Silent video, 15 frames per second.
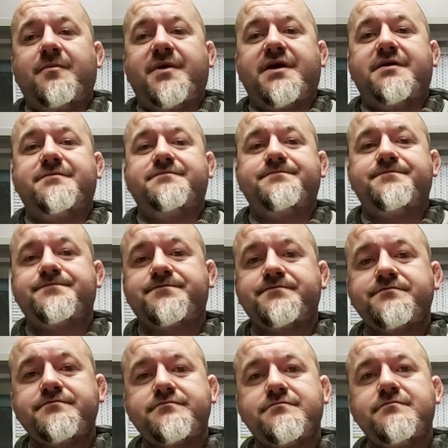am
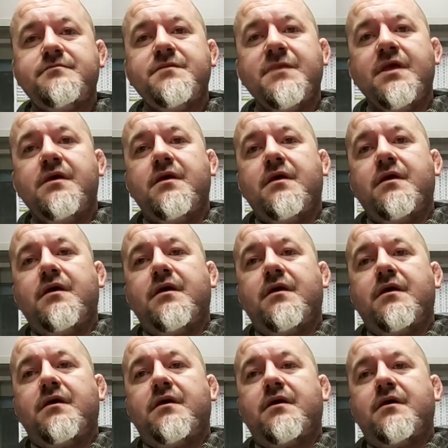I?
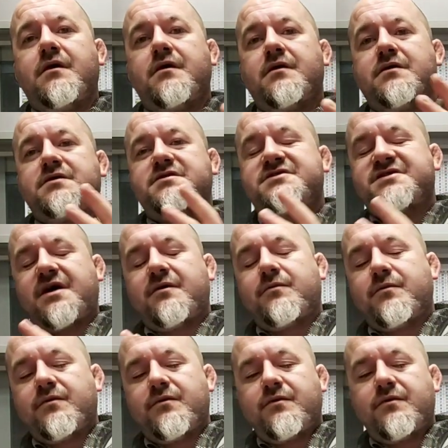
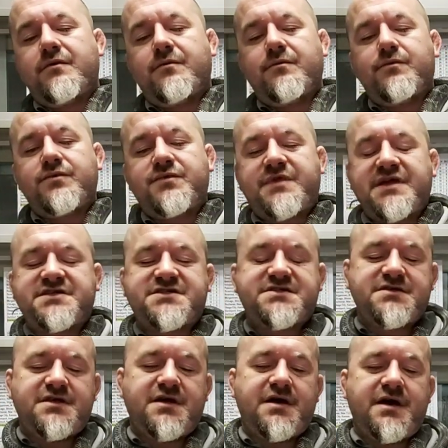So
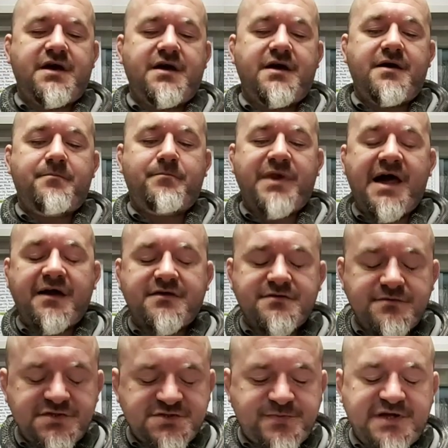this black
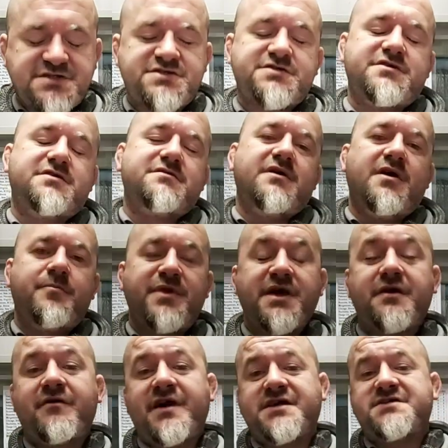spreads through,
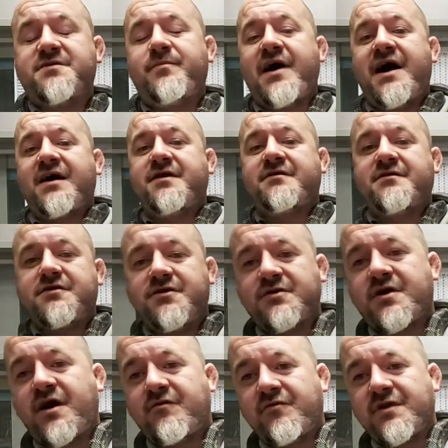obliterates the pattern. You
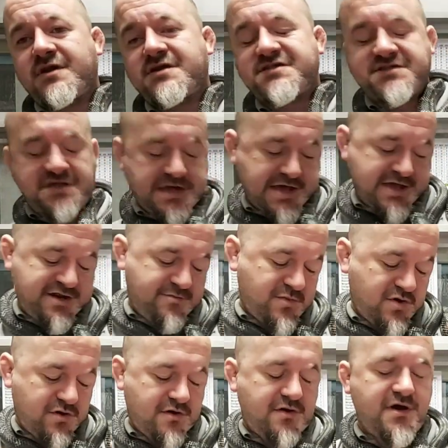can't really see it
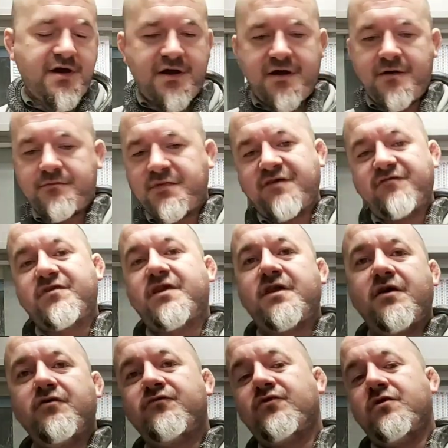anymore, giving
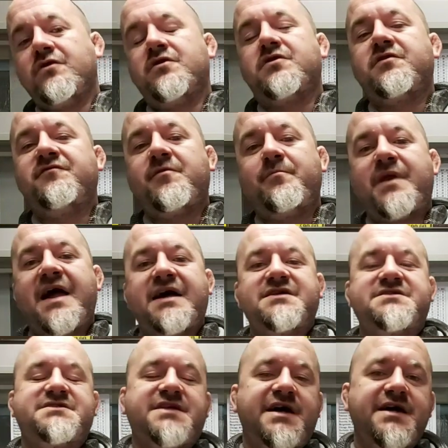an overall look of a black
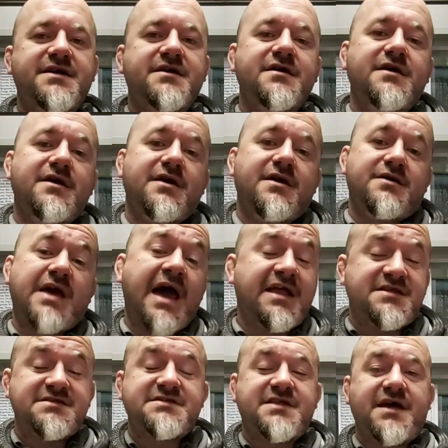snake,
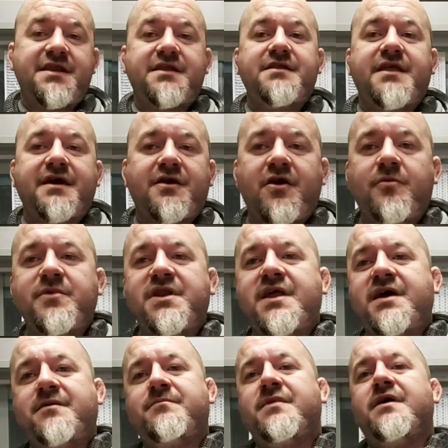hence then their common
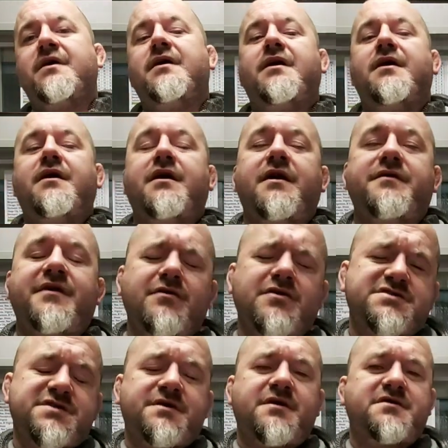name. They're
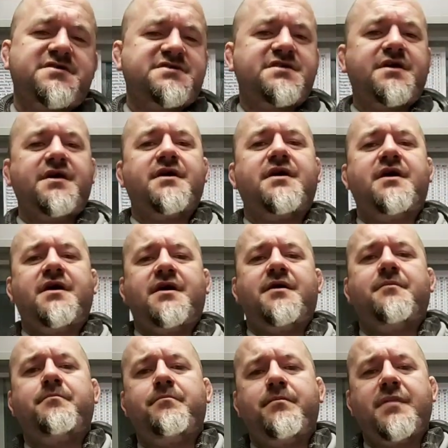also known as
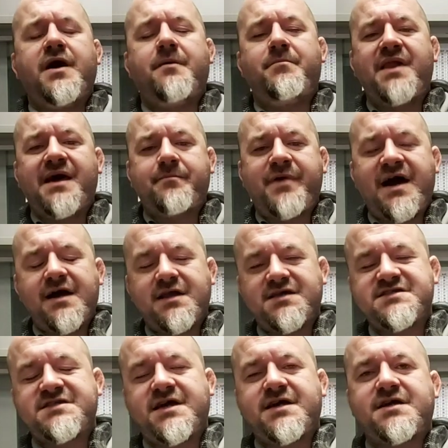the black
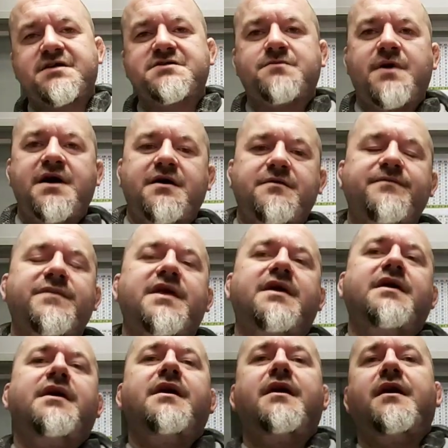pilot snake as well,
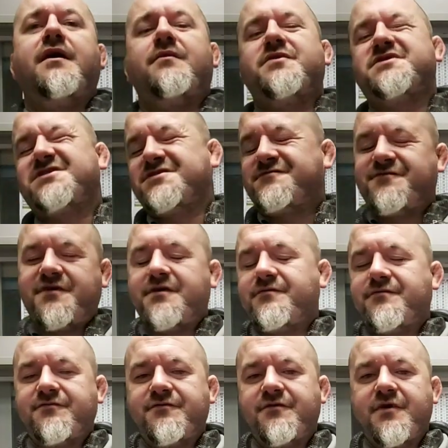which is for
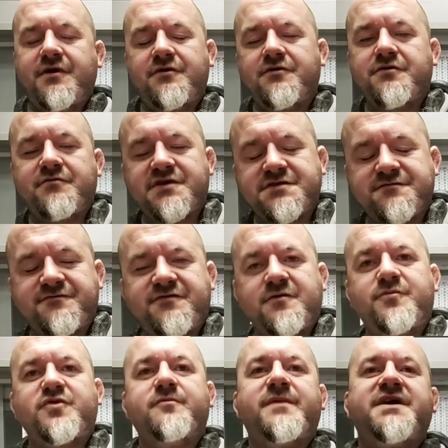another reason
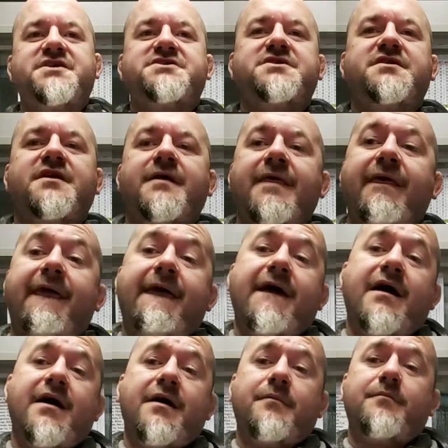for brumation.
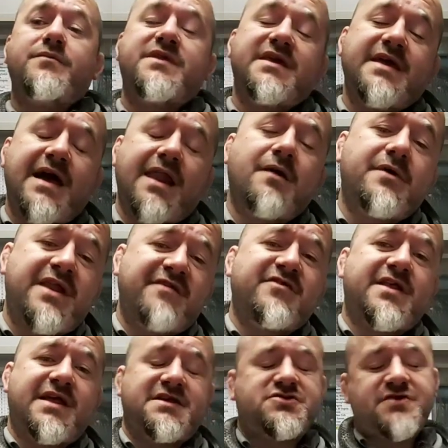The yellow and
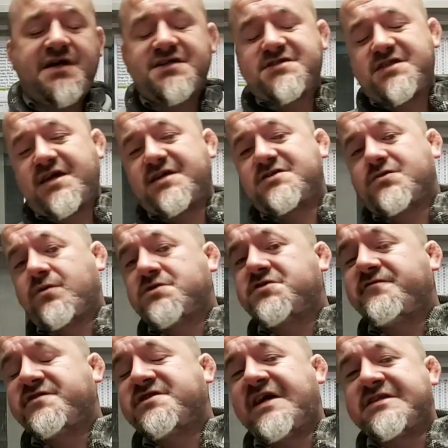Everglades rat snakes,
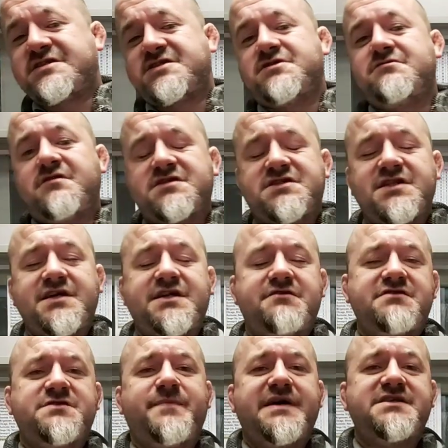quadrivittatus and rossalini
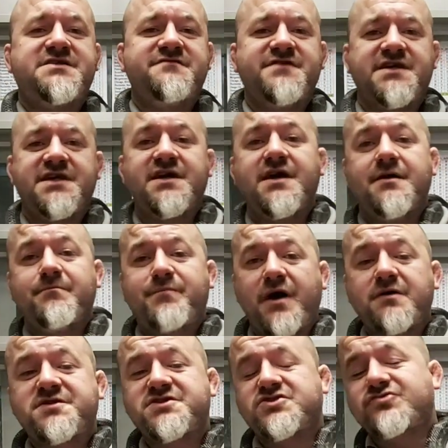respectively,
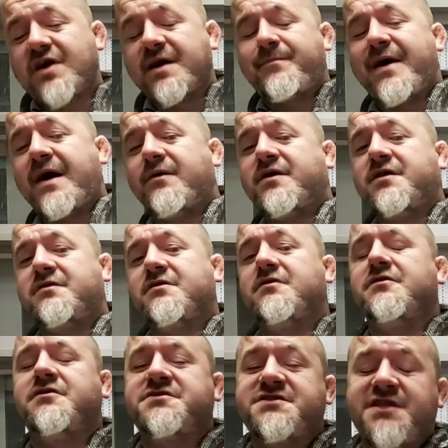both stripe out in
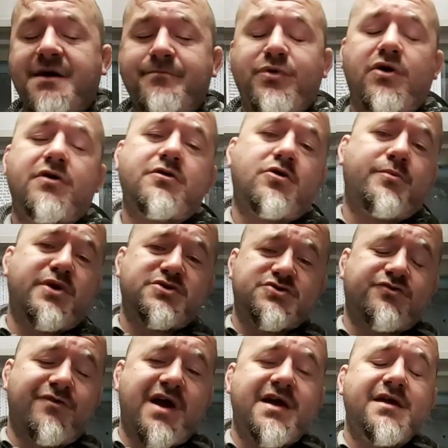adulthood. So they're born almost
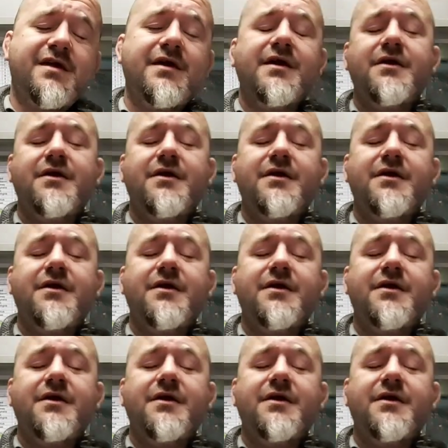grey.